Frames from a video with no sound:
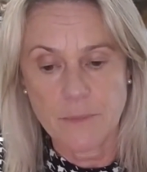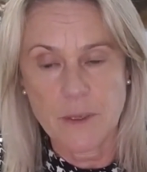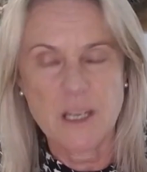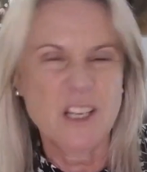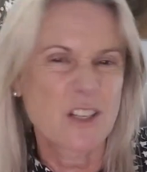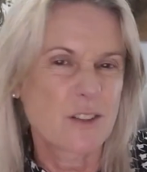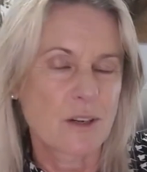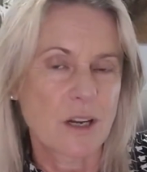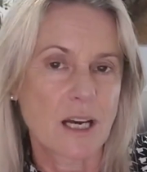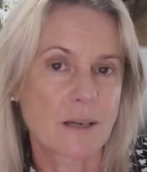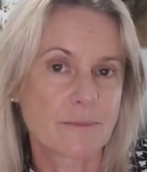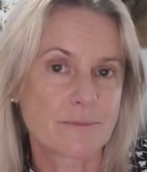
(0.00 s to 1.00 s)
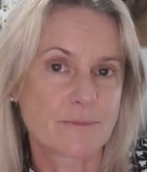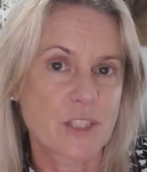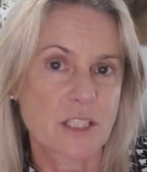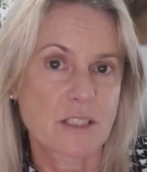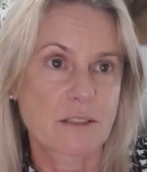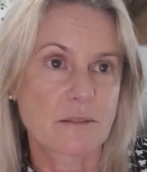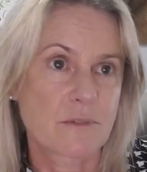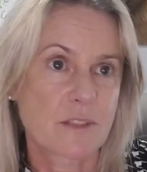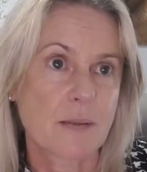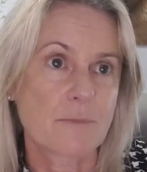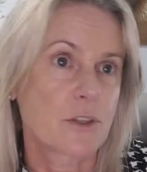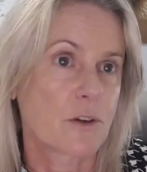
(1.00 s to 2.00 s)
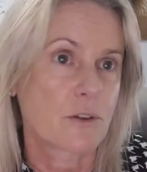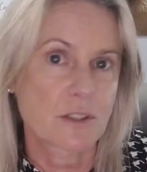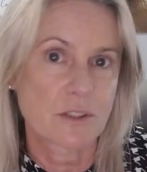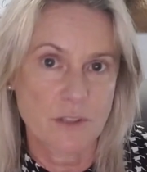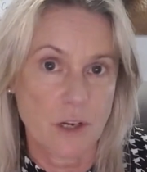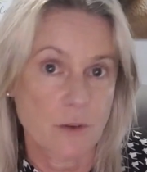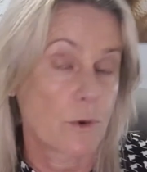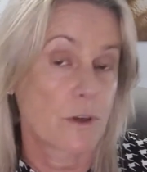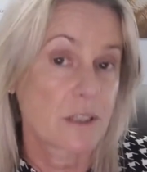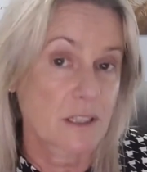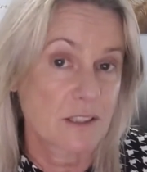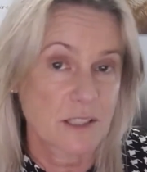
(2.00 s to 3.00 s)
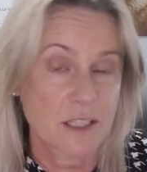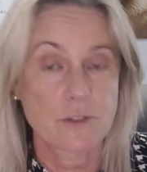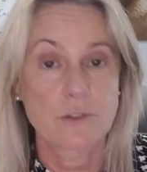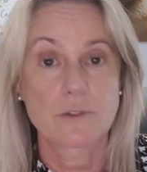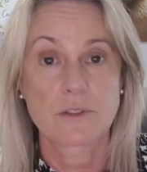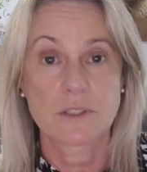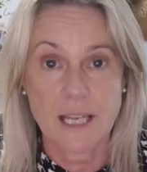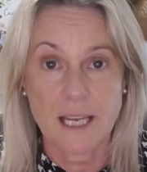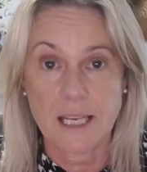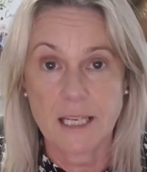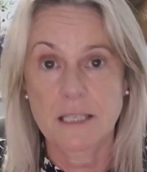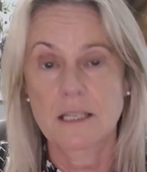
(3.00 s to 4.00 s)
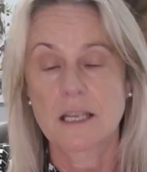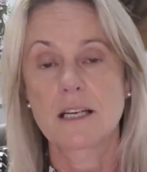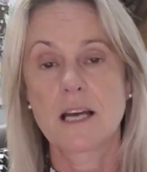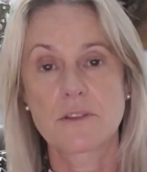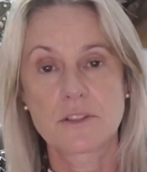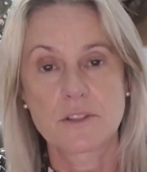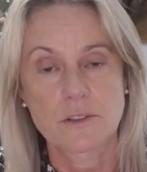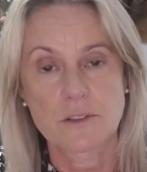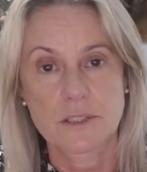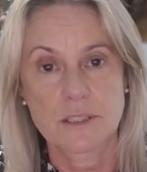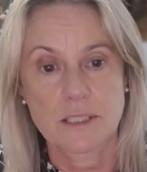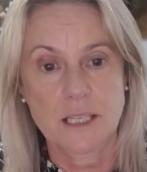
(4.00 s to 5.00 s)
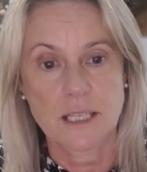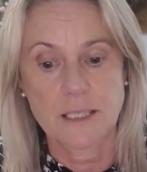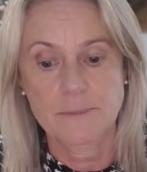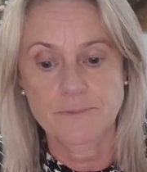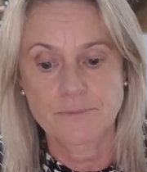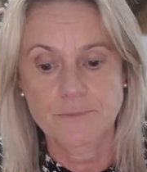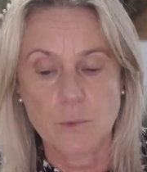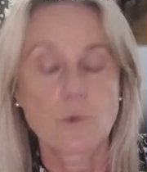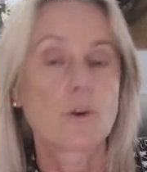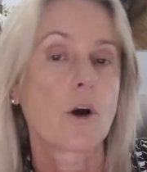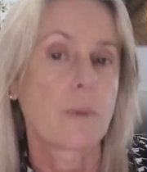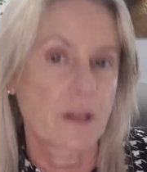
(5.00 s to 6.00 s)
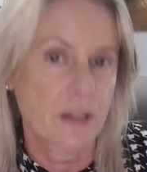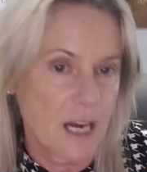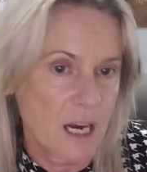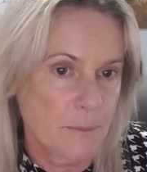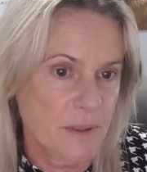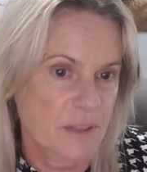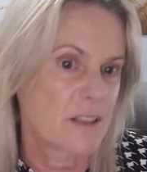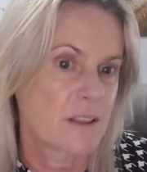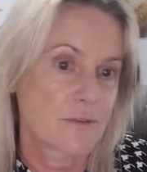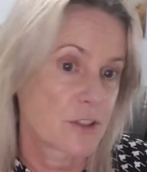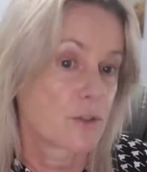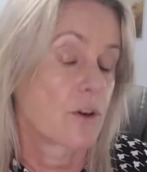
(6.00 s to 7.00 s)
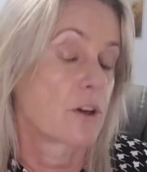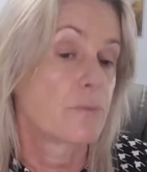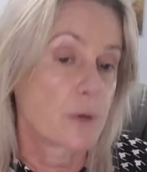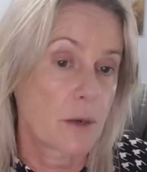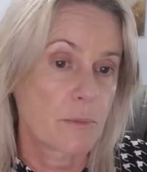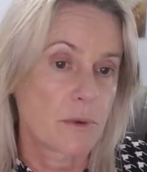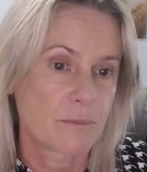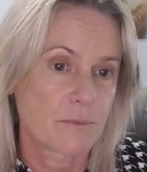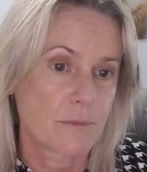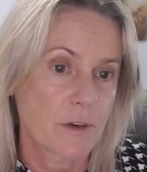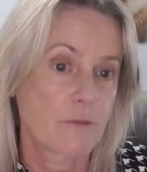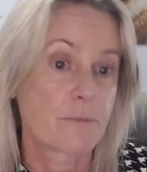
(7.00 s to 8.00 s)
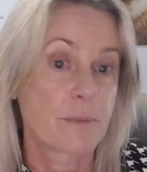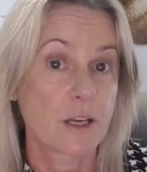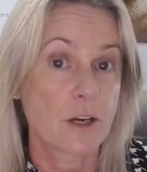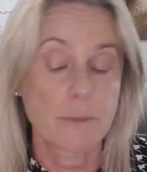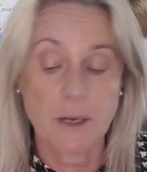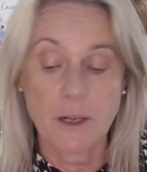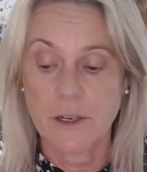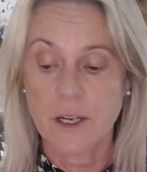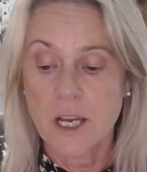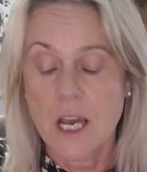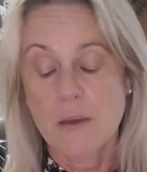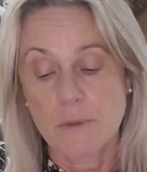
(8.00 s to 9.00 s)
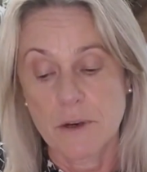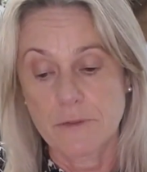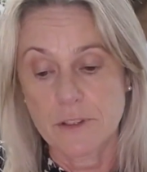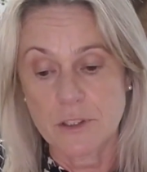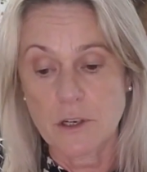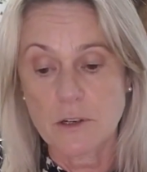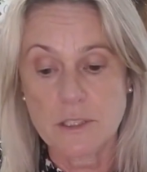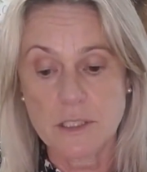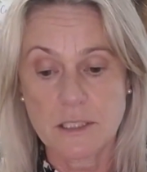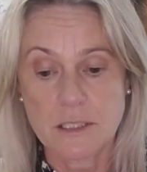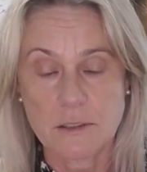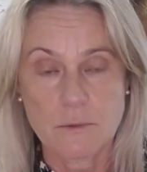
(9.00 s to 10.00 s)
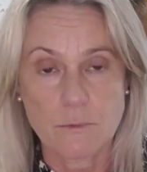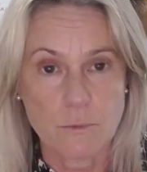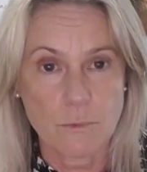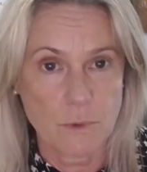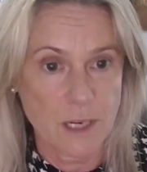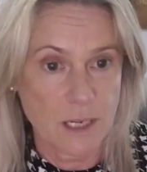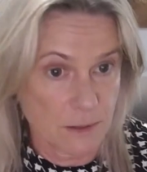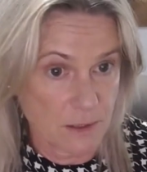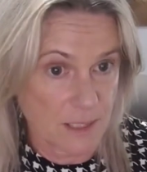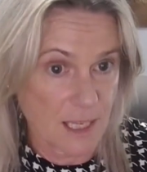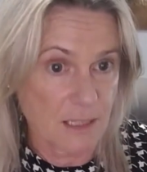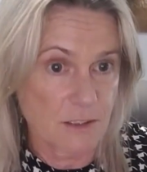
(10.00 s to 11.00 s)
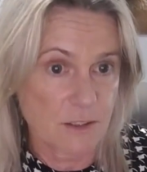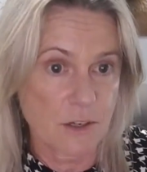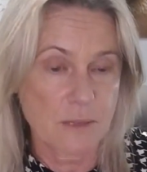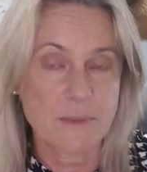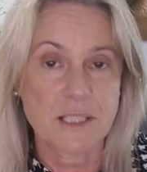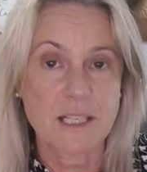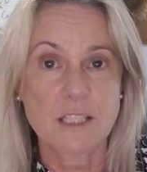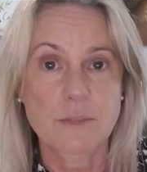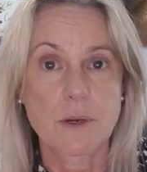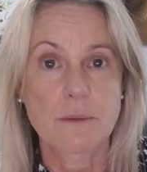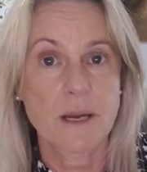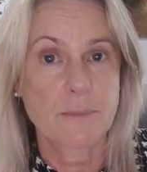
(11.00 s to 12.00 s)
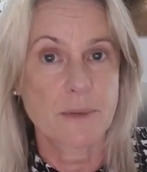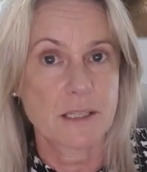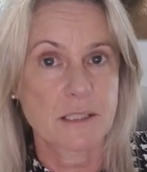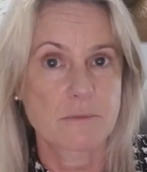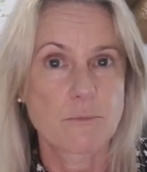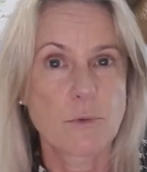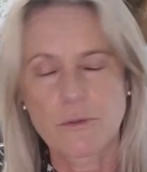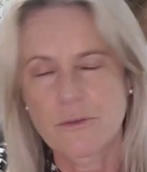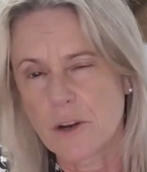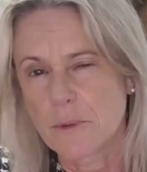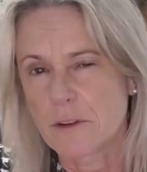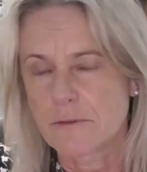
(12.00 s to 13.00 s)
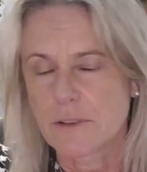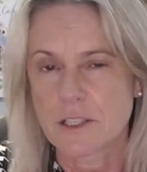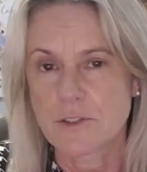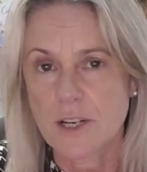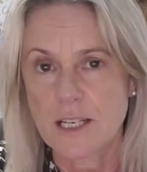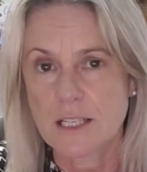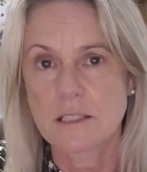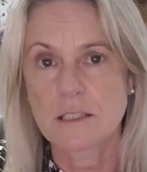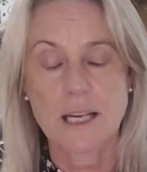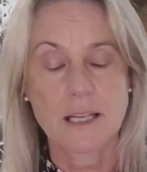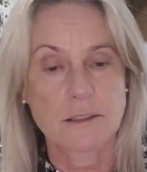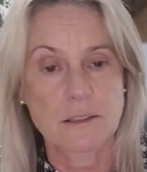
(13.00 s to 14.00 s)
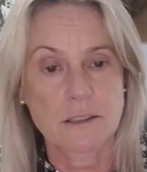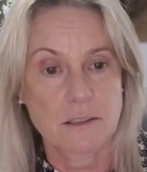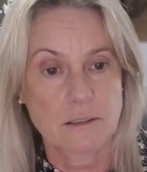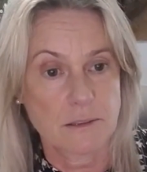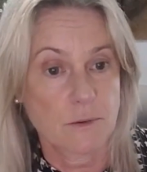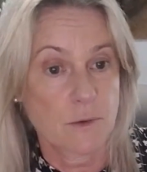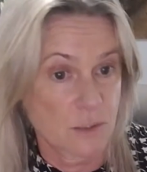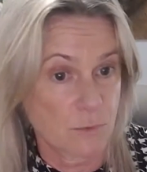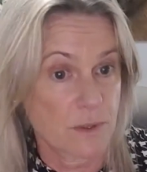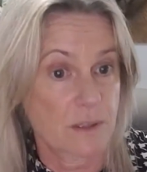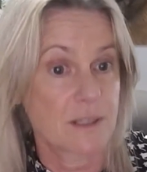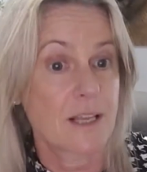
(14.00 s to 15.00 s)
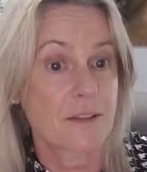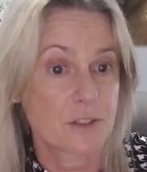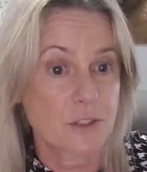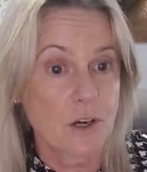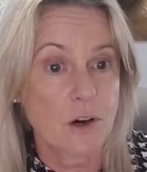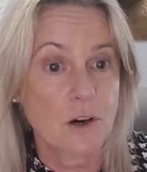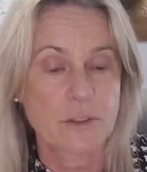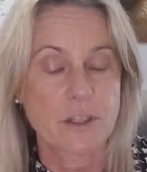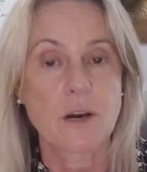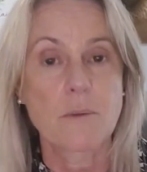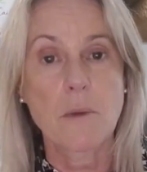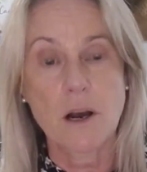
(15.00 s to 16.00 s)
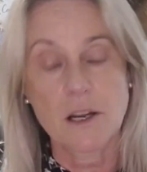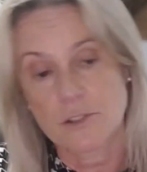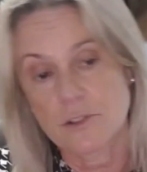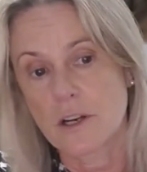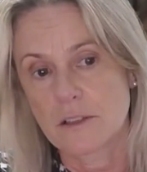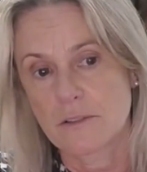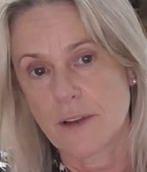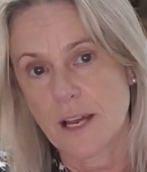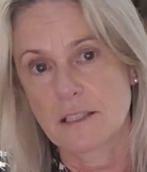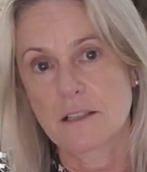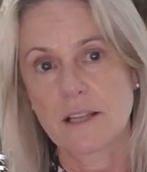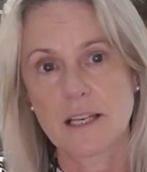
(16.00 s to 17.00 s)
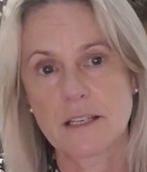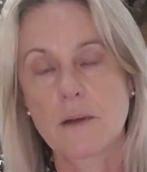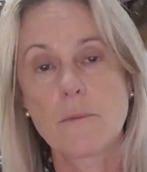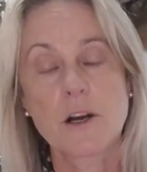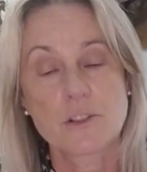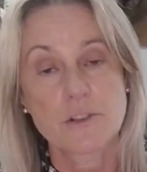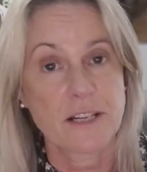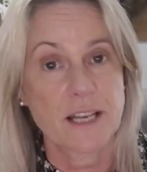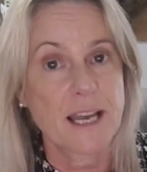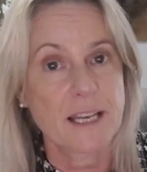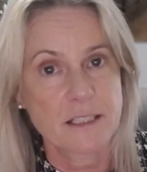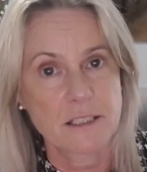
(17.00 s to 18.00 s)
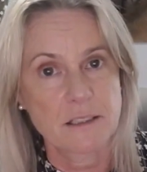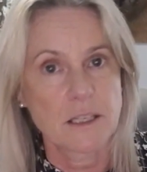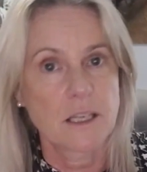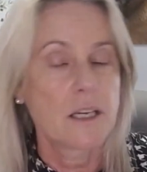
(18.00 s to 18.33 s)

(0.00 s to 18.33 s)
it can just, some dogs don't want it because they're too scared, and other dogs will gobble it up, and then they've still got a problem of being home alone. But for dogs in that circumstance where maybe it's more FOMO frustration and it's with another dog, then I might try to factor that. I might try to add in